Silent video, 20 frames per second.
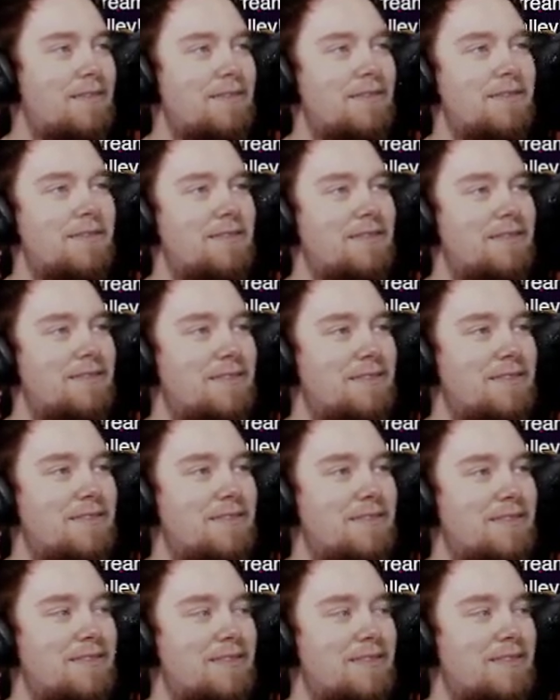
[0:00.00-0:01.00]

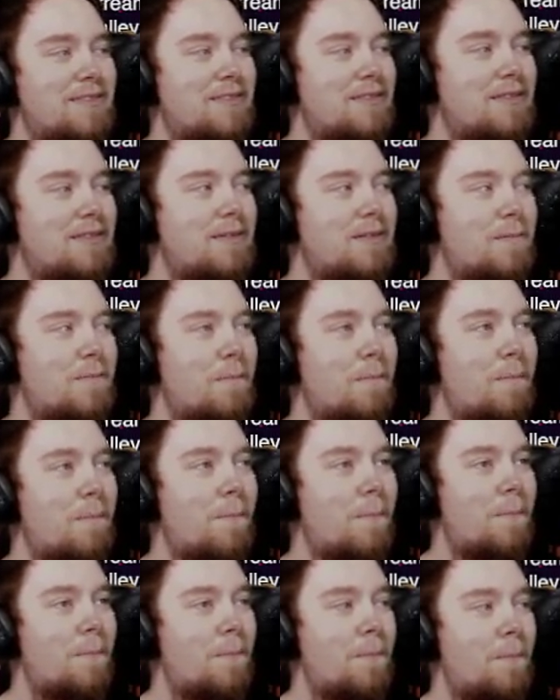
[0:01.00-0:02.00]

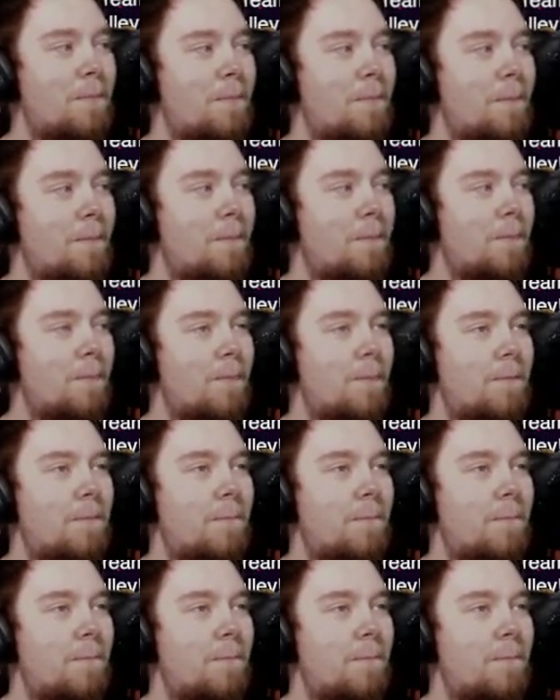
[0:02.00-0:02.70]
Nothing is said.